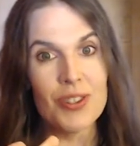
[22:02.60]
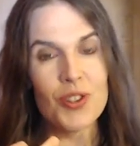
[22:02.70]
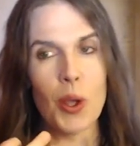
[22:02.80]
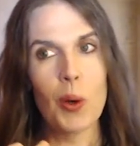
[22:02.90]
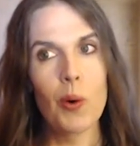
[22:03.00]

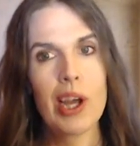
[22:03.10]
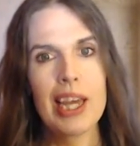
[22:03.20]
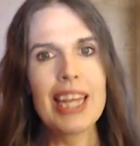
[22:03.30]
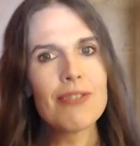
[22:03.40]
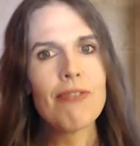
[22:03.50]
so
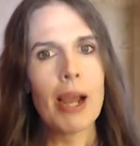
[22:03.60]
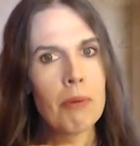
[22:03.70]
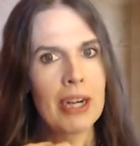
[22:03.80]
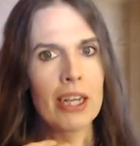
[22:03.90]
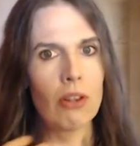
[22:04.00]
it's
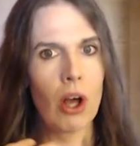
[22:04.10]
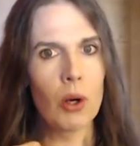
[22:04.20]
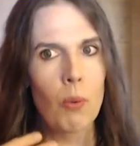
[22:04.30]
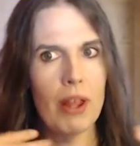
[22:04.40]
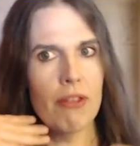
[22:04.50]
vibrating
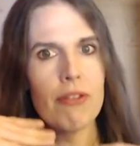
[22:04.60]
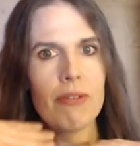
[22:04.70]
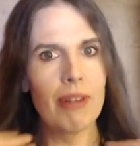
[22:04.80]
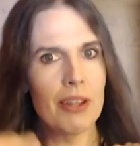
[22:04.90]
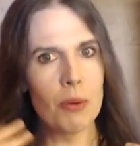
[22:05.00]
along with,
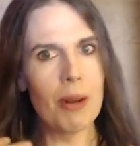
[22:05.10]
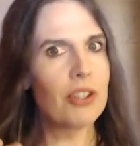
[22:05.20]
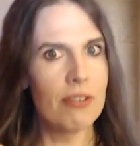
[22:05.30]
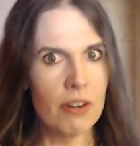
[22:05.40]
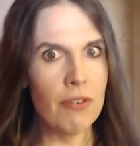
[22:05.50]
like, the rest
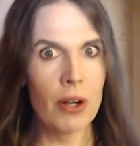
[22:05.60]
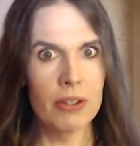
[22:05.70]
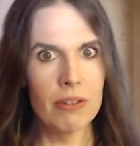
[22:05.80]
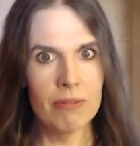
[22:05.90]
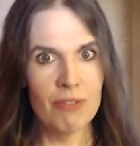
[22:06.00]
of your
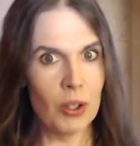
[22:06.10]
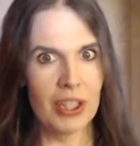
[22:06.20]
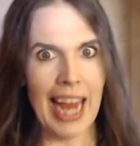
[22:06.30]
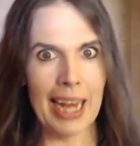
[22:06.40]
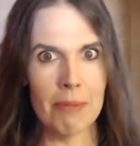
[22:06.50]
throat, vocal
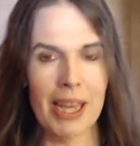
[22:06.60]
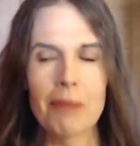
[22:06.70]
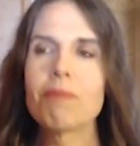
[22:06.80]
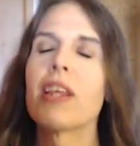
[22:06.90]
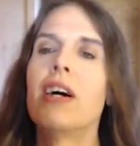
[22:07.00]
anatomy.
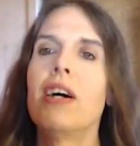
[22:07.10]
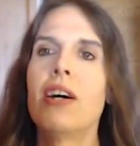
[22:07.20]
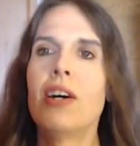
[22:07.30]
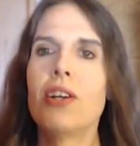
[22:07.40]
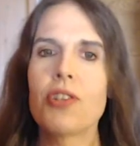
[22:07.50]

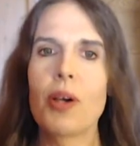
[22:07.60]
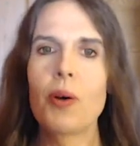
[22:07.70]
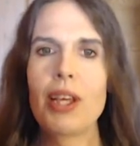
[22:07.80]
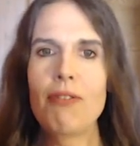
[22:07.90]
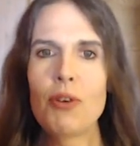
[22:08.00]

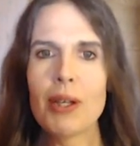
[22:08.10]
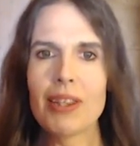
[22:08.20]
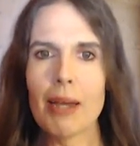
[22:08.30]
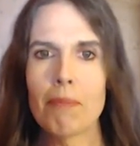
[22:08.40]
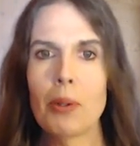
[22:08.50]
So if you can,
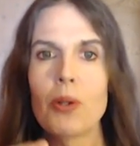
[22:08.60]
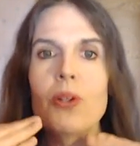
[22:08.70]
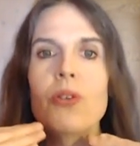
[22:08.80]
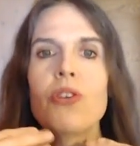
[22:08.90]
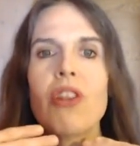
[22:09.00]
like,
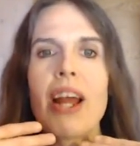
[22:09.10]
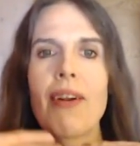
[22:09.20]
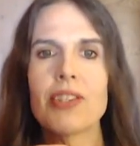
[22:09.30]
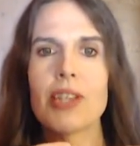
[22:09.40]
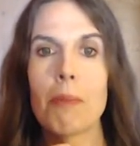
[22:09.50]
pull your
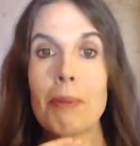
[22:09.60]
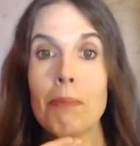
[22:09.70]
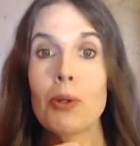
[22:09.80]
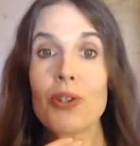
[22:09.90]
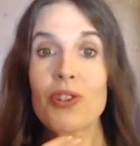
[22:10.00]
larynx up, it
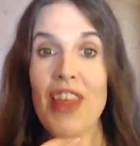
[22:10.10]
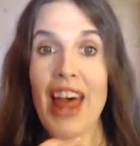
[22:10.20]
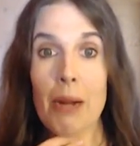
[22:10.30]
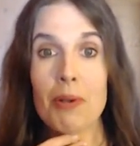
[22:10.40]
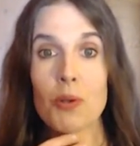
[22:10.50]
pulls that
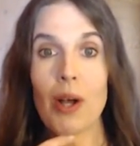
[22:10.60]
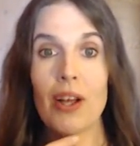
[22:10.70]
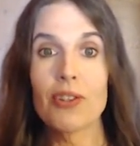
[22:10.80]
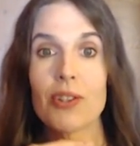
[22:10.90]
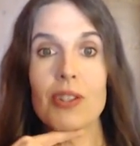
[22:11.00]
up as
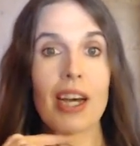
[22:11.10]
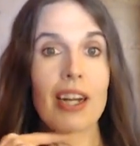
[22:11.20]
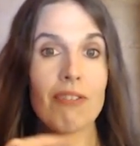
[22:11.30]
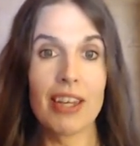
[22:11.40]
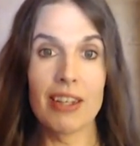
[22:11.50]
well. So it's kind
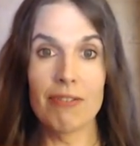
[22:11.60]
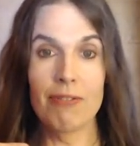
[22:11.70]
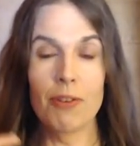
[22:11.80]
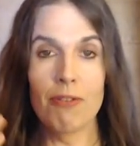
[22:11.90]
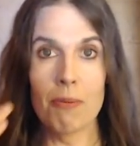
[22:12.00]
of like,
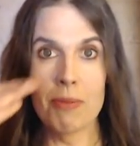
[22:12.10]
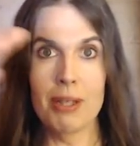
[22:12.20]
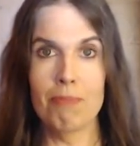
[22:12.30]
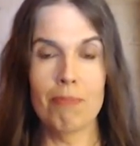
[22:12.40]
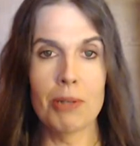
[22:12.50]
from the
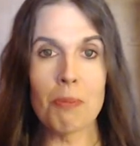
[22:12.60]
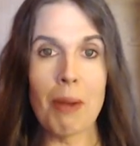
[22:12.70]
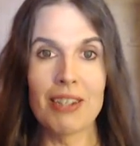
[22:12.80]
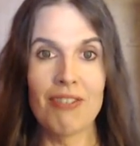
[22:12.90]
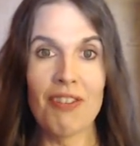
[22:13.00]

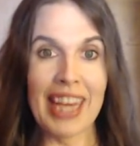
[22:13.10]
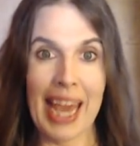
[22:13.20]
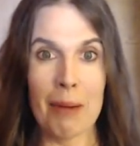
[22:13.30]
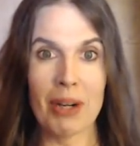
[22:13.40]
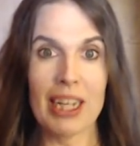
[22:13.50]
perspective of the
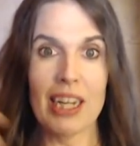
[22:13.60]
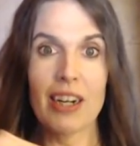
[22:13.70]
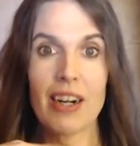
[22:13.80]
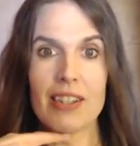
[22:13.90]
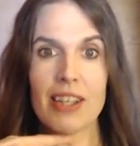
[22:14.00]
camera
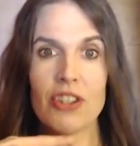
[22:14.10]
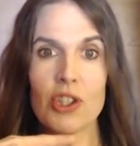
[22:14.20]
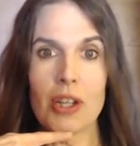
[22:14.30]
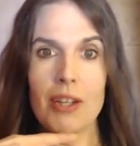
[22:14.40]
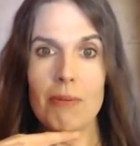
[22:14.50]
here, it's like
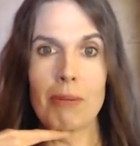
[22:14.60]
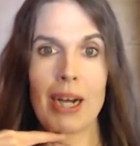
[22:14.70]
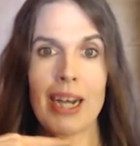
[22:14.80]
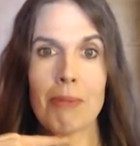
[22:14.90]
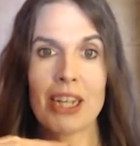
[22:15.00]
just
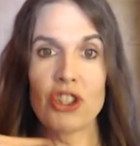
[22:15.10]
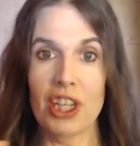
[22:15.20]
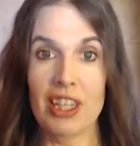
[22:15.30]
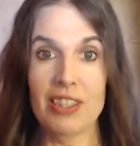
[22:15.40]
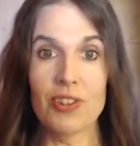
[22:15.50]
behind my
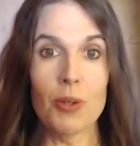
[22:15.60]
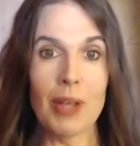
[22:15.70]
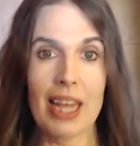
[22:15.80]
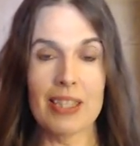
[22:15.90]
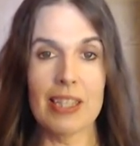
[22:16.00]
chin, so you
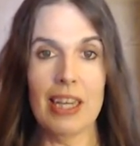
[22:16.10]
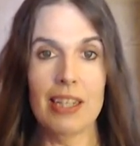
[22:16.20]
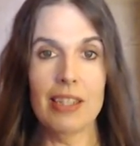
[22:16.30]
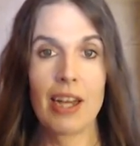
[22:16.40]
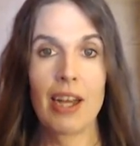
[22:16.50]
can't see it.